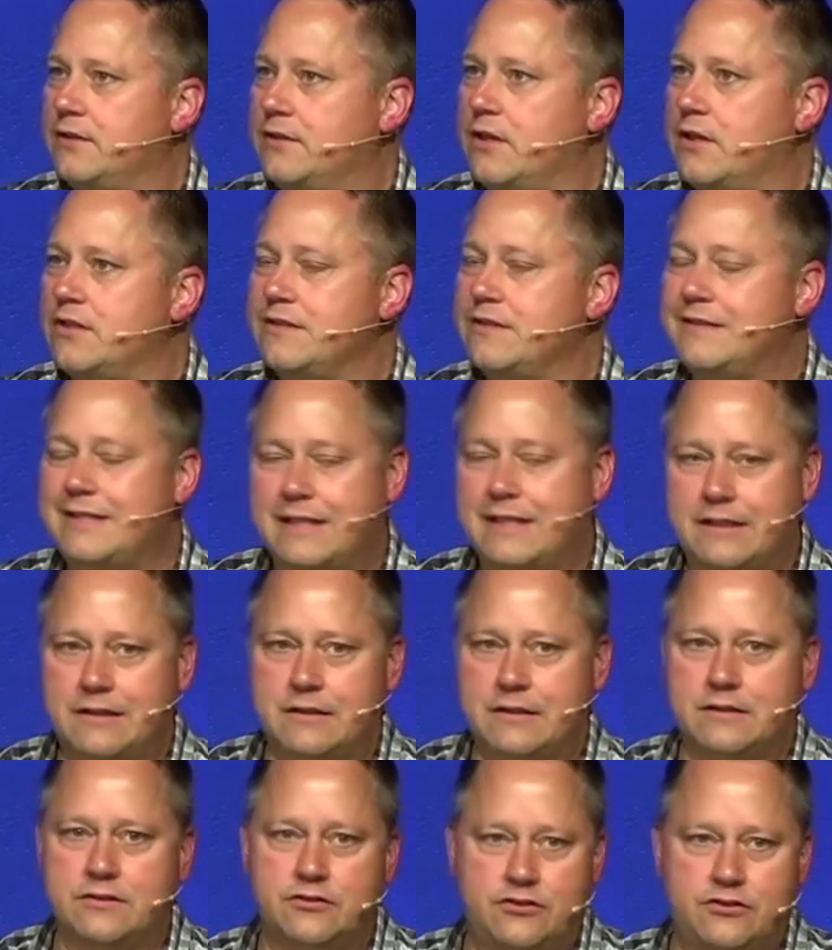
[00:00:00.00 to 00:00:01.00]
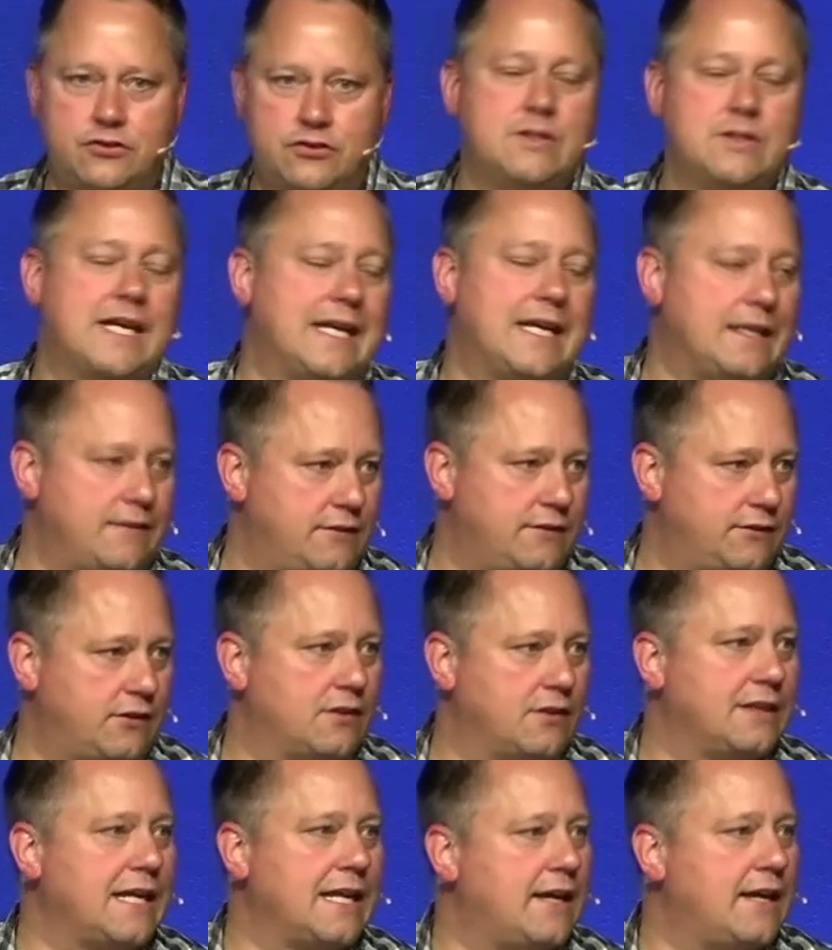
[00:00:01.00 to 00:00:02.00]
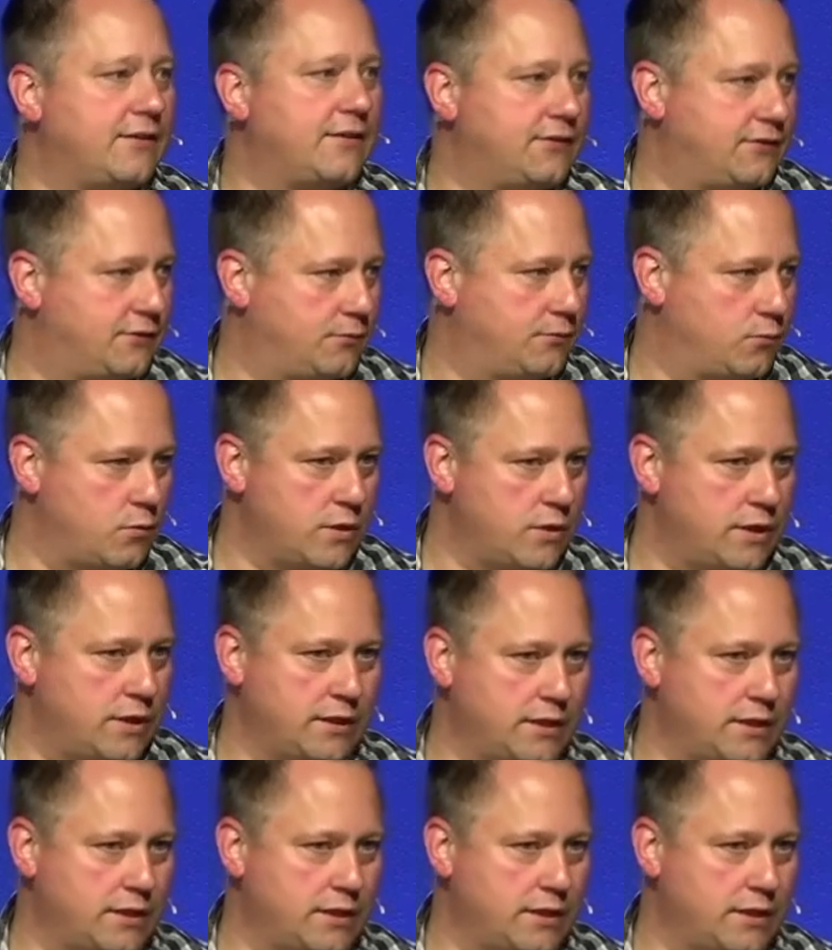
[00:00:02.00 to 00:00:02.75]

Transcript: until June 8th is our last one,